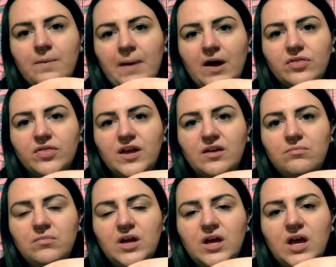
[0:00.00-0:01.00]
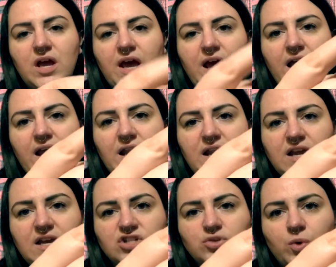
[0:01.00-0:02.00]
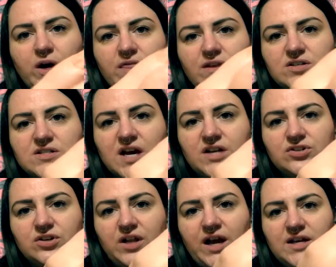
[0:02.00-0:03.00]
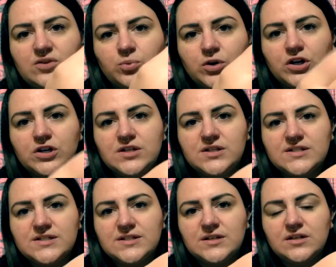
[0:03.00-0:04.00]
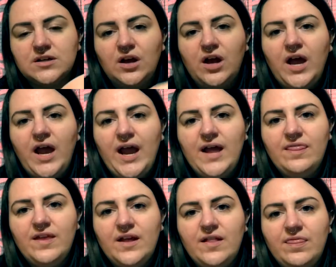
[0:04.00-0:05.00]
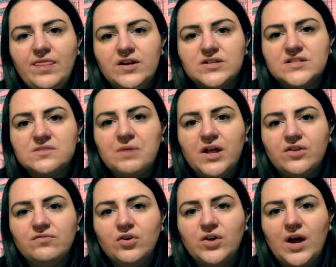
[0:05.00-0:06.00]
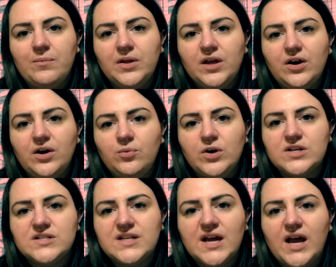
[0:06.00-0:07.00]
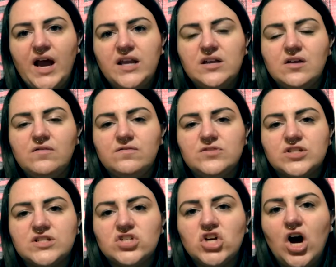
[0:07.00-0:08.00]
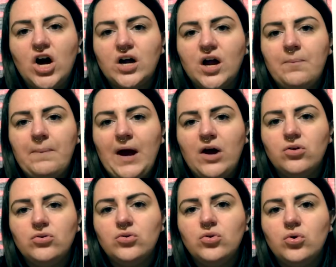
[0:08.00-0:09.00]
about them, and in each one there's underlined words, and then there's some other vocabulary words that kind of just talk about